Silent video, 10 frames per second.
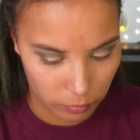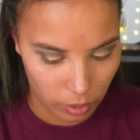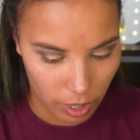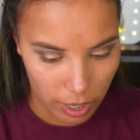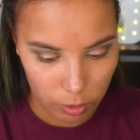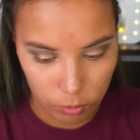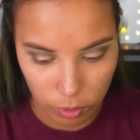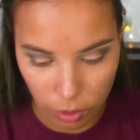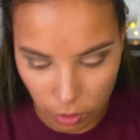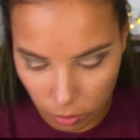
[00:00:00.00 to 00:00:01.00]
I don't
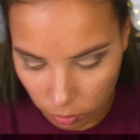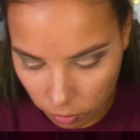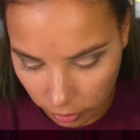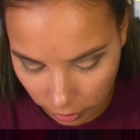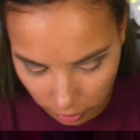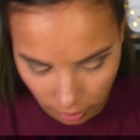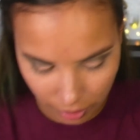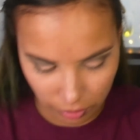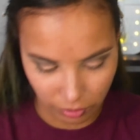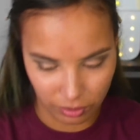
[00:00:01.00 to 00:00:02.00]
know, like I
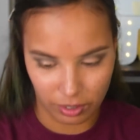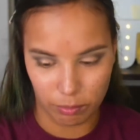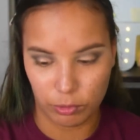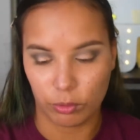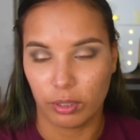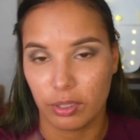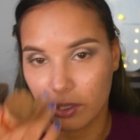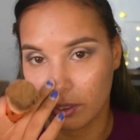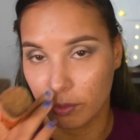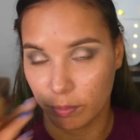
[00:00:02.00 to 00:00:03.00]
just am too lazy
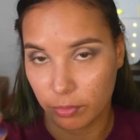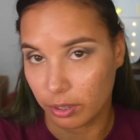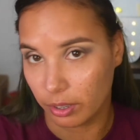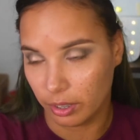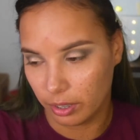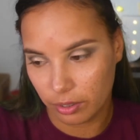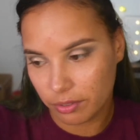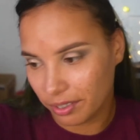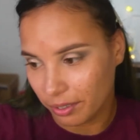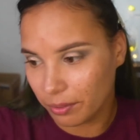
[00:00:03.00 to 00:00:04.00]
to clean it,
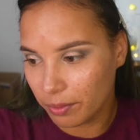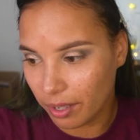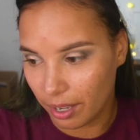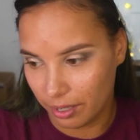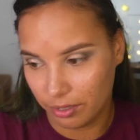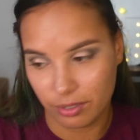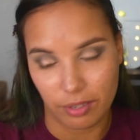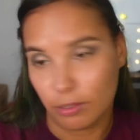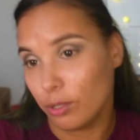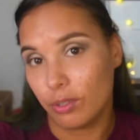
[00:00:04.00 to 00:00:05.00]
so I just never
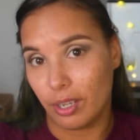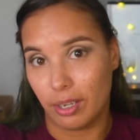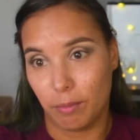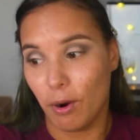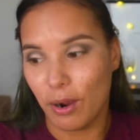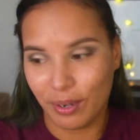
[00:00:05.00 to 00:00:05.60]
use it anymore.